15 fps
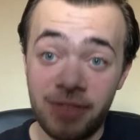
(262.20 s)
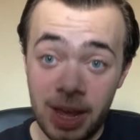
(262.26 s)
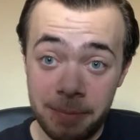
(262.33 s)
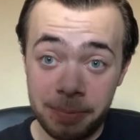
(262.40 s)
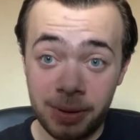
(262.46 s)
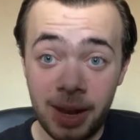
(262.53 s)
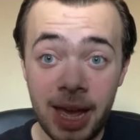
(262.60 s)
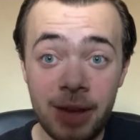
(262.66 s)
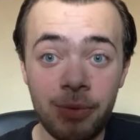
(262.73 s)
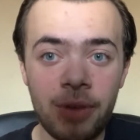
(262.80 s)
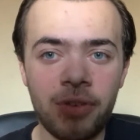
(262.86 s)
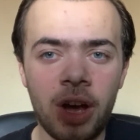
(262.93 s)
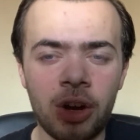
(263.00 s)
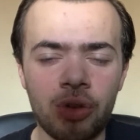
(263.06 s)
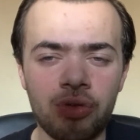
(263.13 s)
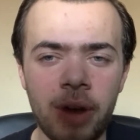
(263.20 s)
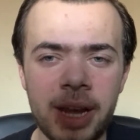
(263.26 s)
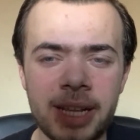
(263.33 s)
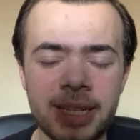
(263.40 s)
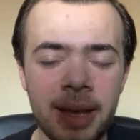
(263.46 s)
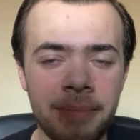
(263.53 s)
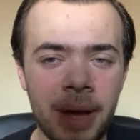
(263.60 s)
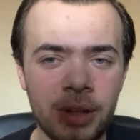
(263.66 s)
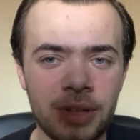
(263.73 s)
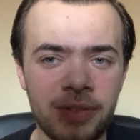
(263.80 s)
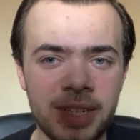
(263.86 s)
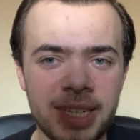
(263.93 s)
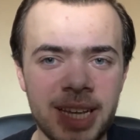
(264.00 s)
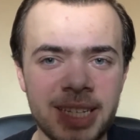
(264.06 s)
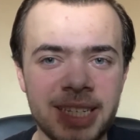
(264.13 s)
they play with a great amount
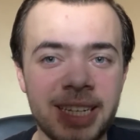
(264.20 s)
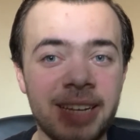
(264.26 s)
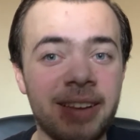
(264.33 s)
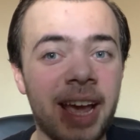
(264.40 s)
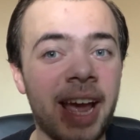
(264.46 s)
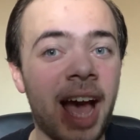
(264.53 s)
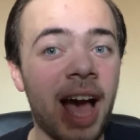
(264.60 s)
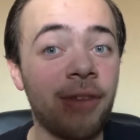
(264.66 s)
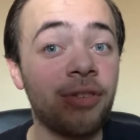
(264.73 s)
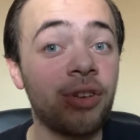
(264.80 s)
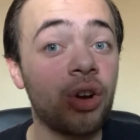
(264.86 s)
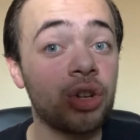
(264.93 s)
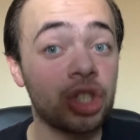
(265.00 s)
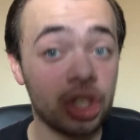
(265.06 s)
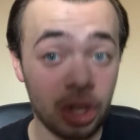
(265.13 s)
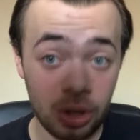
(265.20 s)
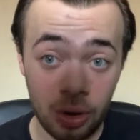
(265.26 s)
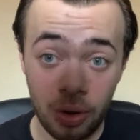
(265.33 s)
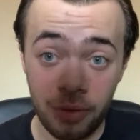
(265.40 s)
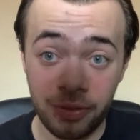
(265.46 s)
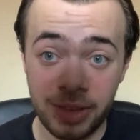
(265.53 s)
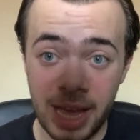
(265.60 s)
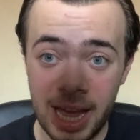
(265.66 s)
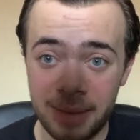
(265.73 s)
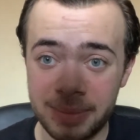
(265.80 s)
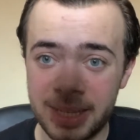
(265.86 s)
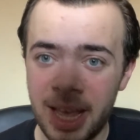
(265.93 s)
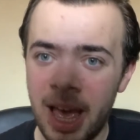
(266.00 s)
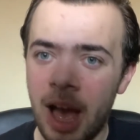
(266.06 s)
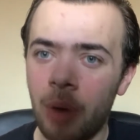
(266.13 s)
of intensity. They have lost a lot of
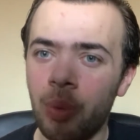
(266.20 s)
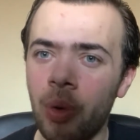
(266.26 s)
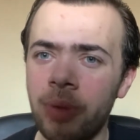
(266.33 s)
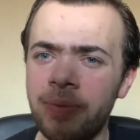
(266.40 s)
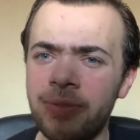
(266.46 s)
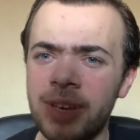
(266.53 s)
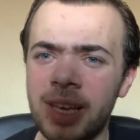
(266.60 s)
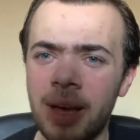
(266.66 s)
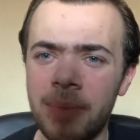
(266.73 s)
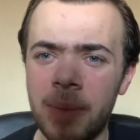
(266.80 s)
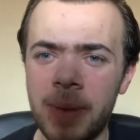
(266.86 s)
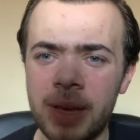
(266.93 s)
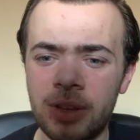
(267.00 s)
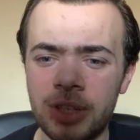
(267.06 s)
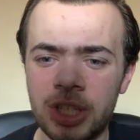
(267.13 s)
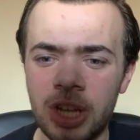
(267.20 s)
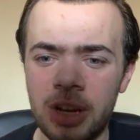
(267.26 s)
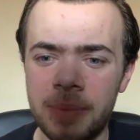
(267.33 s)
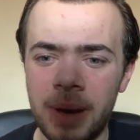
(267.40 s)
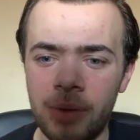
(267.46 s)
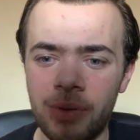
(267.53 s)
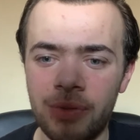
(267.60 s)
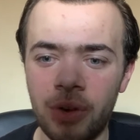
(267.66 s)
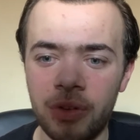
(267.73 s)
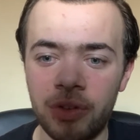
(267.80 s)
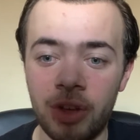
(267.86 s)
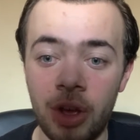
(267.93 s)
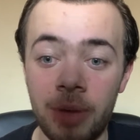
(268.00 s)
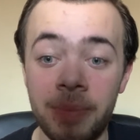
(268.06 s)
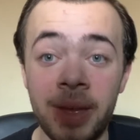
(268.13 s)
games. And one thing I'm a bit concerned about with
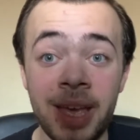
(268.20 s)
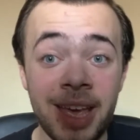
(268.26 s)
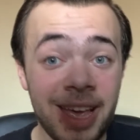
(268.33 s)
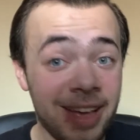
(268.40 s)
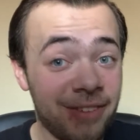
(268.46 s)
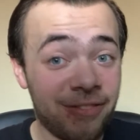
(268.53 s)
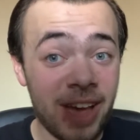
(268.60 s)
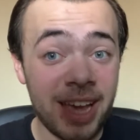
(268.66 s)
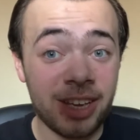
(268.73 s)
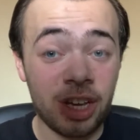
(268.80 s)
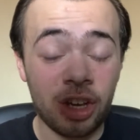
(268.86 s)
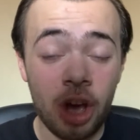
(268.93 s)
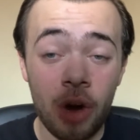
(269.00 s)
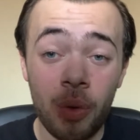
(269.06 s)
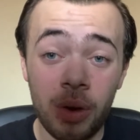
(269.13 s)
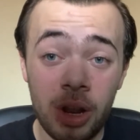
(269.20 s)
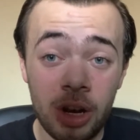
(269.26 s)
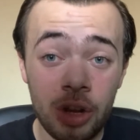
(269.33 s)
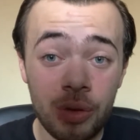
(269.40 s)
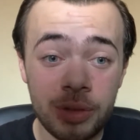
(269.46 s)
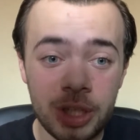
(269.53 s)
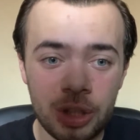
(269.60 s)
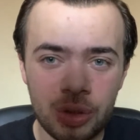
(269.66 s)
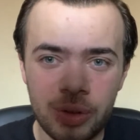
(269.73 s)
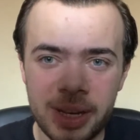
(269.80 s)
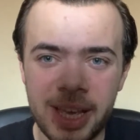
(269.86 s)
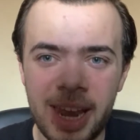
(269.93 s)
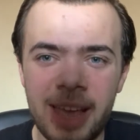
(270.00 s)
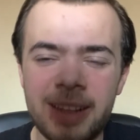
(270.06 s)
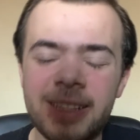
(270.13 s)
Rotherham, they could go on a losing
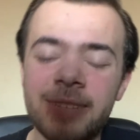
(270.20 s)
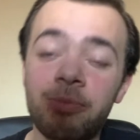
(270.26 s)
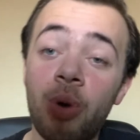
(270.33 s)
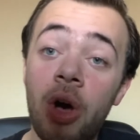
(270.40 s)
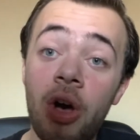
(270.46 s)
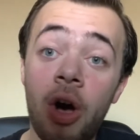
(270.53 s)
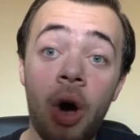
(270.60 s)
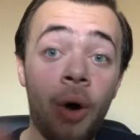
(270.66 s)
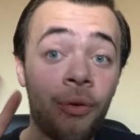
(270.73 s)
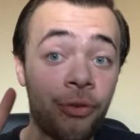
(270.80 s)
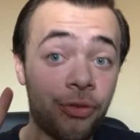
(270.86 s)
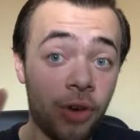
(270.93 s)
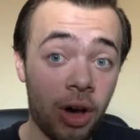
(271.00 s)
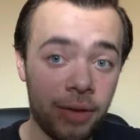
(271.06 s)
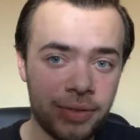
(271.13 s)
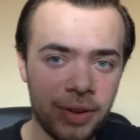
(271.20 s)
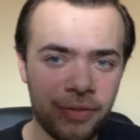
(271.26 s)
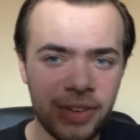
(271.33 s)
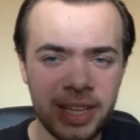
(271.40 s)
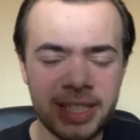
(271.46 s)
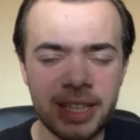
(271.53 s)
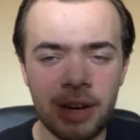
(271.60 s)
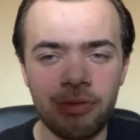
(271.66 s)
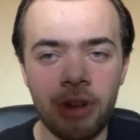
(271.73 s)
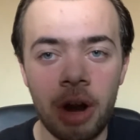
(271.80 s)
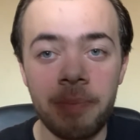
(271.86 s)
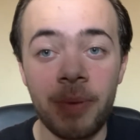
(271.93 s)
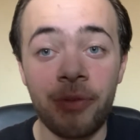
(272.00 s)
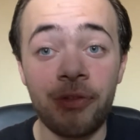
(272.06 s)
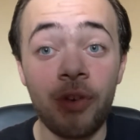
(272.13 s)
streak, and they were on 5 defeats in a
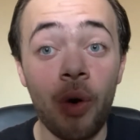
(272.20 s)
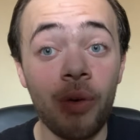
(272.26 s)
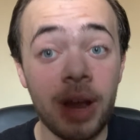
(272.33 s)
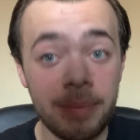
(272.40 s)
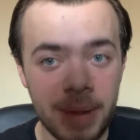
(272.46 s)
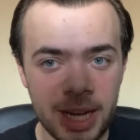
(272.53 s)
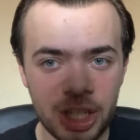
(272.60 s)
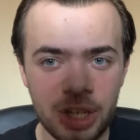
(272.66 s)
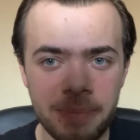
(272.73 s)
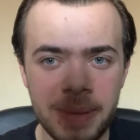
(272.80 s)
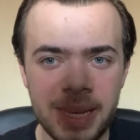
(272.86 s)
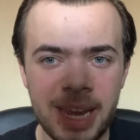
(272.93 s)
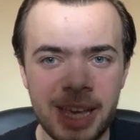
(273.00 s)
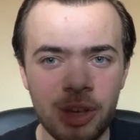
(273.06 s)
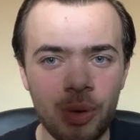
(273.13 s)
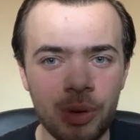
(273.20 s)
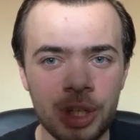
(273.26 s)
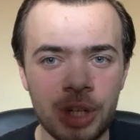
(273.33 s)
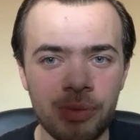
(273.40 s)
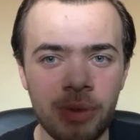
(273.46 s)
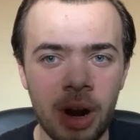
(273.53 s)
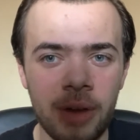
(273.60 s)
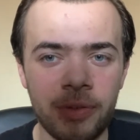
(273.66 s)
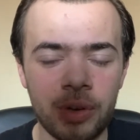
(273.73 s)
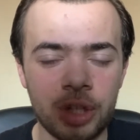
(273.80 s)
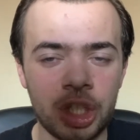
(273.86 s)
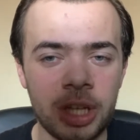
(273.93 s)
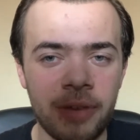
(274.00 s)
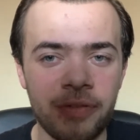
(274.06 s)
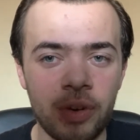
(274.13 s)
row before they managed to beat their Yorkshire rivals
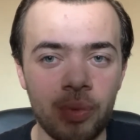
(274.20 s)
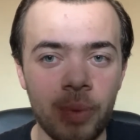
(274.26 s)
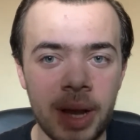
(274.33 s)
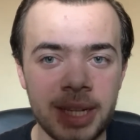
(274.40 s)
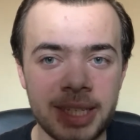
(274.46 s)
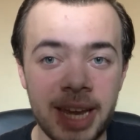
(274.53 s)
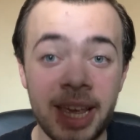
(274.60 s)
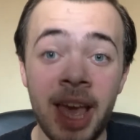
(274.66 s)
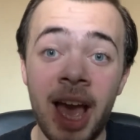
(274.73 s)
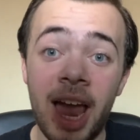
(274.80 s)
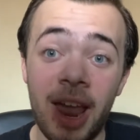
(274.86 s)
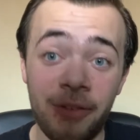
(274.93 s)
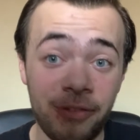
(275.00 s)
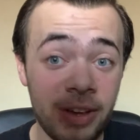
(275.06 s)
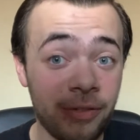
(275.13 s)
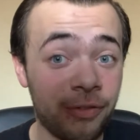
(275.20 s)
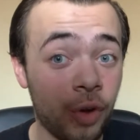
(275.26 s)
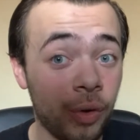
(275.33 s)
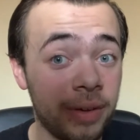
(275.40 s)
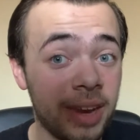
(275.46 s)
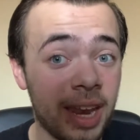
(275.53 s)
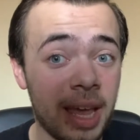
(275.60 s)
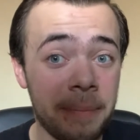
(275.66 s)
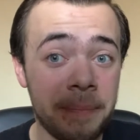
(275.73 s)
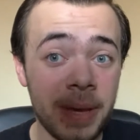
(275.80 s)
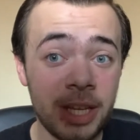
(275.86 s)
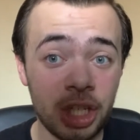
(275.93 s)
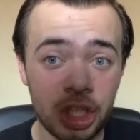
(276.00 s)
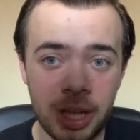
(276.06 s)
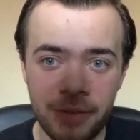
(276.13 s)
Sheffield Wednesday. And I think following that they
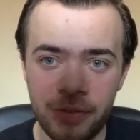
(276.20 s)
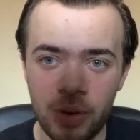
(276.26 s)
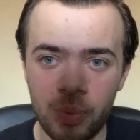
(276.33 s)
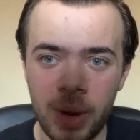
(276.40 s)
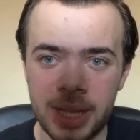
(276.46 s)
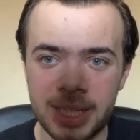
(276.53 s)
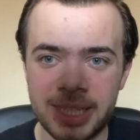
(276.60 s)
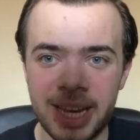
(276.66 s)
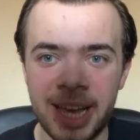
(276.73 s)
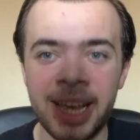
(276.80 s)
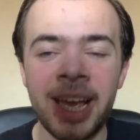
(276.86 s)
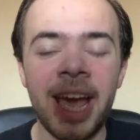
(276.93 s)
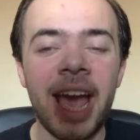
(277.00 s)
beat Sheffield Wednesday,